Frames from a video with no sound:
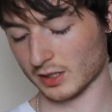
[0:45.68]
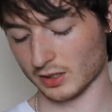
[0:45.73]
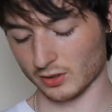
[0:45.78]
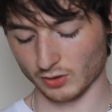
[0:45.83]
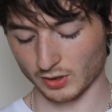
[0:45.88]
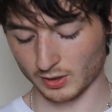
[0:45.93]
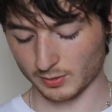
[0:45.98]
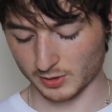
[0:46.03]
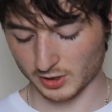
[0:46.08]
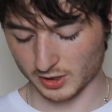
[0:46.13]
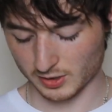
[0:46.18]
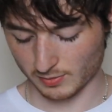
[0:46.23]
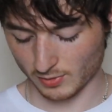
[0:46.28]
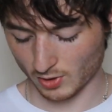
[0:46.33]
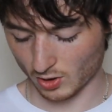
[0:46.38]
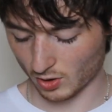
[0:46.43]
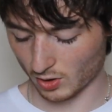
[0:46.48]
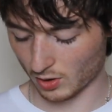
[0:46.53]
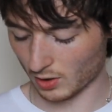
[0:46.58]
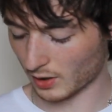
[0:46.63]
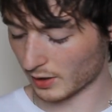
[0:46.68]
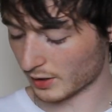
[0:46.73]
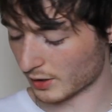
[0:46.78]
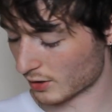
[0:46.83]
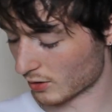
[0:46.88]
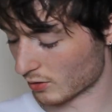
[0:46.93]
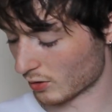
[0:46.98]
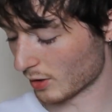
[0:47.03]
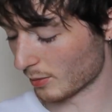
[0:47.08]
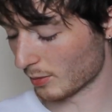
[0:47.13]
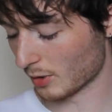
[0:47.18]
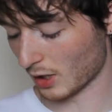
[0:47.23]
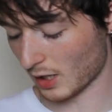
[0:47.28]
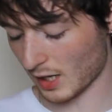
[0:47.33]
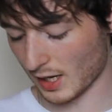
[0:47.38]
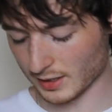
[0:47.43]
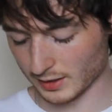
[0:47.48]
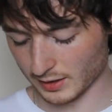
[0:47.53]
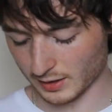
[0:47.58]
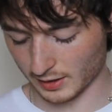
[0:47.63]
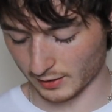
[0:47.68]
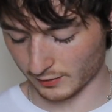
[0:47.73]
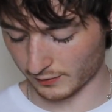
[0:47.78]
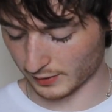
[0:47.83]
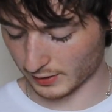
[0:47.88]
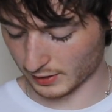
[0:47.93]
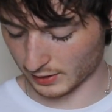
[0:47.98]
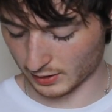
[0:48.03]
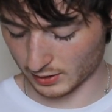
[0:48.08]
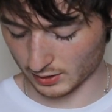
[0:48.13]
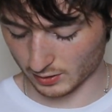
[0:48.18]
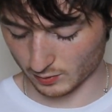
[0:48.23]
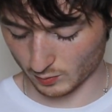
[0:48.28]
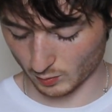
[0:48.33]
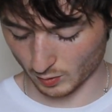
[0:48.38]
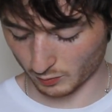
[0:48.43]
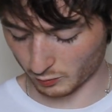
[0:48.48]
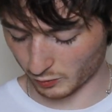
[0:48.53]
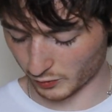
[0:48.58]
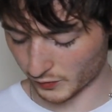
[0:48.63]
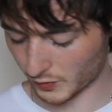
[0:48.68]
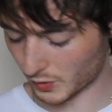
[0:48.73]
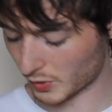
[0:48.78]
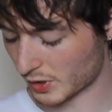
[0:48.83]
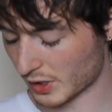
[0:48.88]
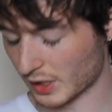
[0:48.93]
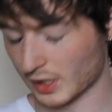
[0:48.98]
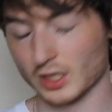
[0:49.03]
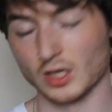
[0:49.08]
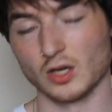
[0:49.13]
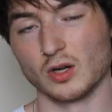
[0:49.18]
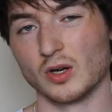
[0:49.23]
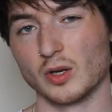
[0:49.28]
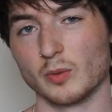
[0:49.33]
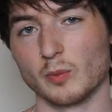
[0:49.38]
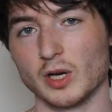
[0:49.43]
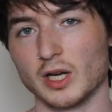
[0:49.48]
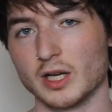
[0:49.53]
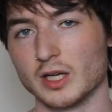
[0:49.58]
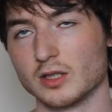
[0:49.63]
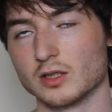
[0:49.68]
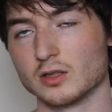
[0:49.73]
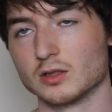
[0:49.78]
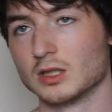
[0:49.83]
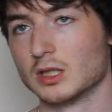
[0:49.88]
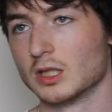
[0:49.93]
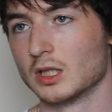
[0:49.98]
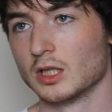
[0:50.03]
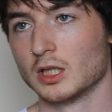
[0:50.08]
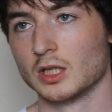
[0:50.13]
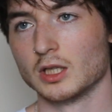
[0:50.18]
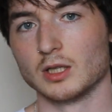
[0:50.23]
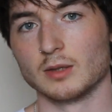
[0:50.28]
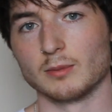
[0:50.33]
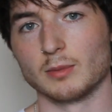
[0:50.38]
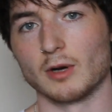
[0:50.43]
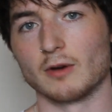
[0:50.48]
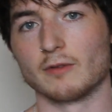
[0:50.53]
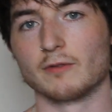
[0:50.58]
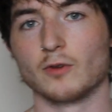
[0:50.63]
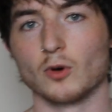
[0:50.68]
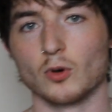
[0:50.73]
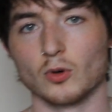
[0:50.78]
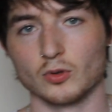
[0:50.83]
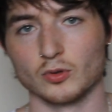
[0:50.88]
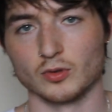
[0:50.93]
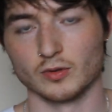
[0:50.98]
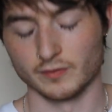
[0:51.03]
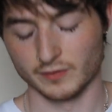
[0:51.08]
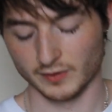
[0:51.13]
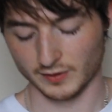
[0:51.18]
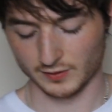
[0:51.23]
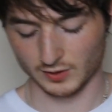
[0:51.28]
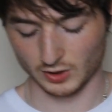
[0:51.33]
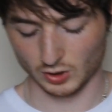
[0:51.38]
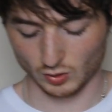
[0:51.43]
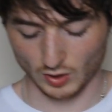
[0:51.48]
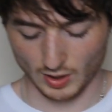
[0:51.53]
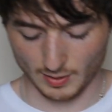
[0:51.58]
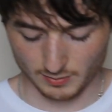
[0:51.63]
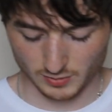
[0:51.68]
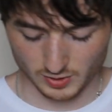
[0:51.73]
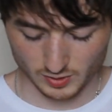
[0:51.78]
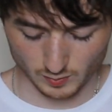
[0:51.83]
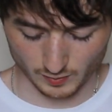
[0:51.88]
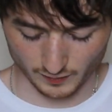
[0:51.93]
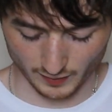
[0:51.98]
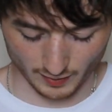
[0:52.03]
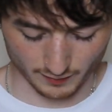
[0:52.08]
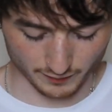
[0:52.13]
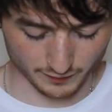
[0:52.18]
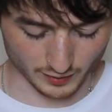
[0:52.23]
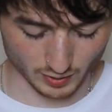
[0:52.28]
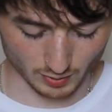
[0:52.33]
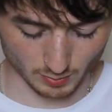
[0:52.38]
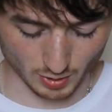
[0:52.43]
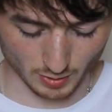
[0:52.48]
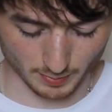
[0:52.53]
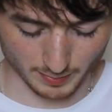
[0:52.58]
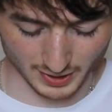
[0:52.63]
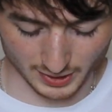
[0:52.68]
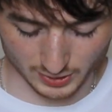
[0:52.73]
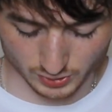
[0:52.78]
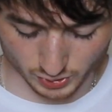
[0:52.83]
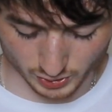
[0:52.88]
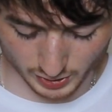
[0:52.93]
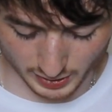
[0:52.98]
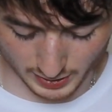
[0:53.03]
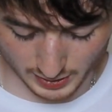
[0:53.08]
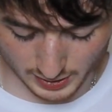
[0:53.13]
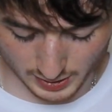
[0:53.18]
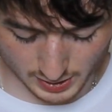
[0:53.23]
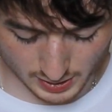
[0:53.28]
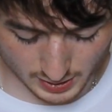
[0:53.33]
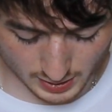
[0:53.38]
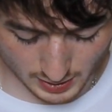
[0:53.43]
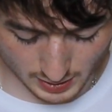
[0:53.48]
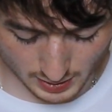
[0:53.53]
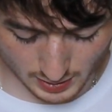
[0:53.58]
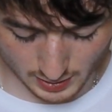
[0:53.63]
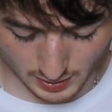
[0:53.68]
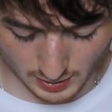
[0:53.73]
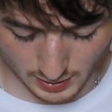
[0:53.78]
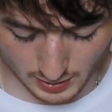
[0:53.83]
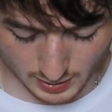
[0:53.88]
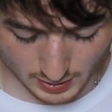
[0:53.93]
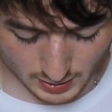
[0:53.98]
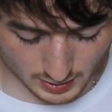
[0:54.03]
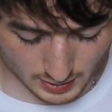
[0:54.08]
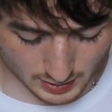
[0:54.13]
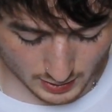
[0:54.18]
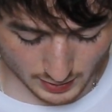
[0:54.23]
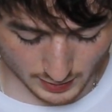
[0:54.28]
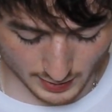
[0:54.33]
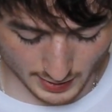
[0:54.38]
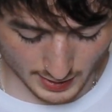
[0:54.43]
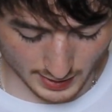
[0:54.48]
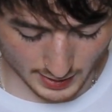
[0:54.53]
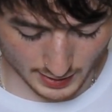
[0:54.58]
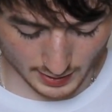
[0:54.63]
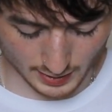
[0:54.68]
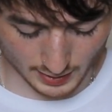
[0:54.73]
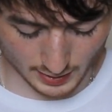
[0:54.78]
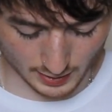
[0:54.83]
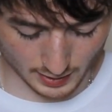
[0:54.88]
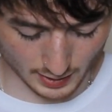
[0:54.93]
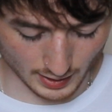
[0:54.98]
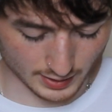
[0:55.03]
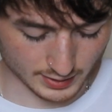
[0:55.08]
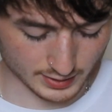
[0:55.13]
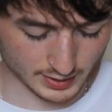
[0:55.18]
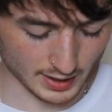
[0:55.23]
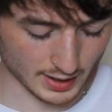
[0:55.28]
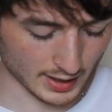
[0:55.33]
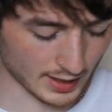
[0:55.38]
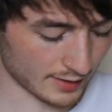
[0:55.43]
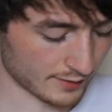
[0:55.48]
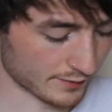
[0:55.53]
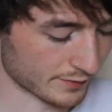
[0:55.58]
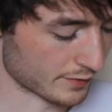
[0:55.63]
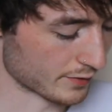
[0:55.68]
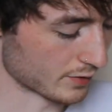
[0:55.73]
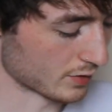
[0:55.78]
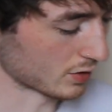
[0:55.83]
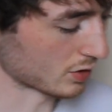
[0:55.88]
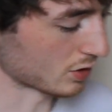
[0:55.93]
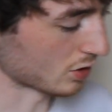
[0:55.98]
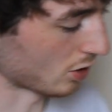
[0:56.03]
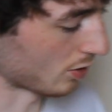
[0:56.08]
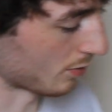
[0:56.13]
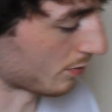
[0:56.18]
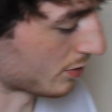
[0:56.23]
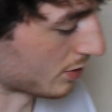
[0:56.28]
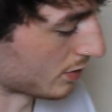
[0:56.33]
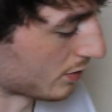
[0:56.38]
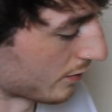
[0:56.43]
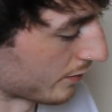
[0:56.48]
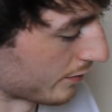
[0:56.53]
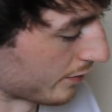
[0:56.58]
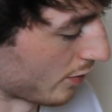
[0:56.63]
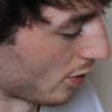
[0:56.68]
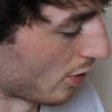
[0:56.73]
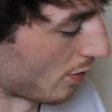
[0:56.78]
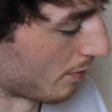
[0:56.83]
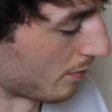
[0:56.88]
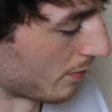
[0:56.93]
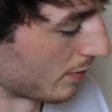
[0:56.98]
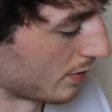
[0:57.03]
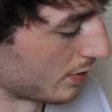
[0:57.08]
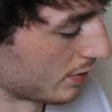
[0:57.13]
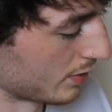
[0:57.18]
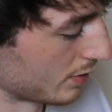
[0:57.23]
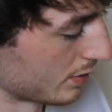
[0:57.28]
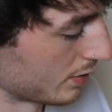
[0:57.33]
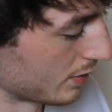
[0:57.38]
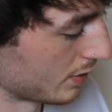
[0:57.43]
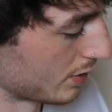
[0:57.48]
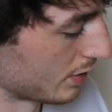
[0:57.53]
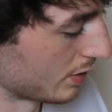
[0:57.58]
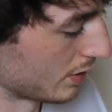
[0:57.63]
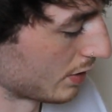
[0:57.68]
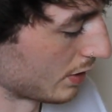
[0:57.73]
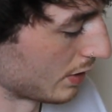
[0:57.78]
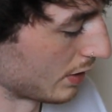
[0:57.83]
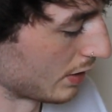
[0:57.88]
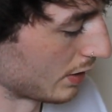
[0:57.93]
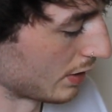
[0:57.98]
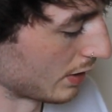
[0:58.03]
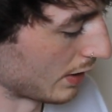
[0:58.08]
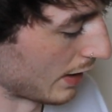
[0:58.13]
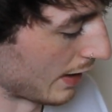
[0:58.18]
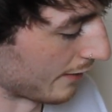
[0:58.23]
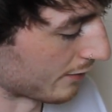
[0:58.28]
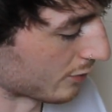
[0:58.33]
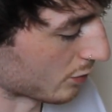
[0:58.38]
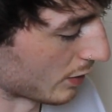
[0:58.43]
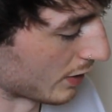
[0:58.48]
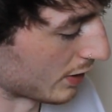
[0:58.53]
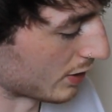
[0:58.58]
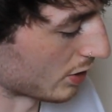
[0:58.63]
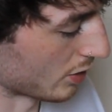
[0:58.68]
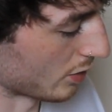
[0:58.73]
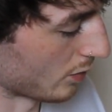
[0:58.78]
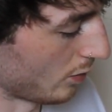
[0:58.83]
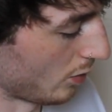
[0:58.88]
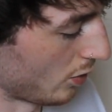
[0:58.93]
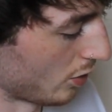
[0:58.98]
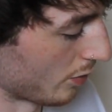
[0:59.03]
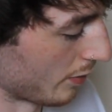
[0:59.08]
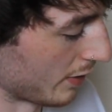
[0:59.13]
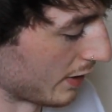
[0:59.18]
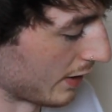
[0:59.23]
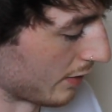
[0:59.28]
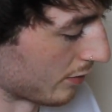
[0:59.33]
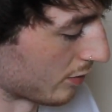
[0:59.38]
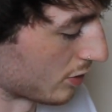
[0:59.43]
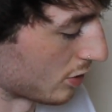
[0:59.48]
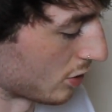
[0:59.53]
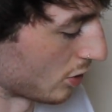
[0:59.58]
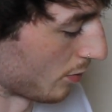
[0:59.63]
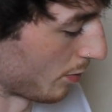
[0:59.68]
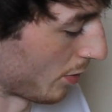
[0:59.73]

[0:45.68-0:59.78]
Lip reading: incredibly small, it's incredibly light. I think one review said it only weighed about 450 grams without film or batteries. The lens I have stops from f22 all the way down to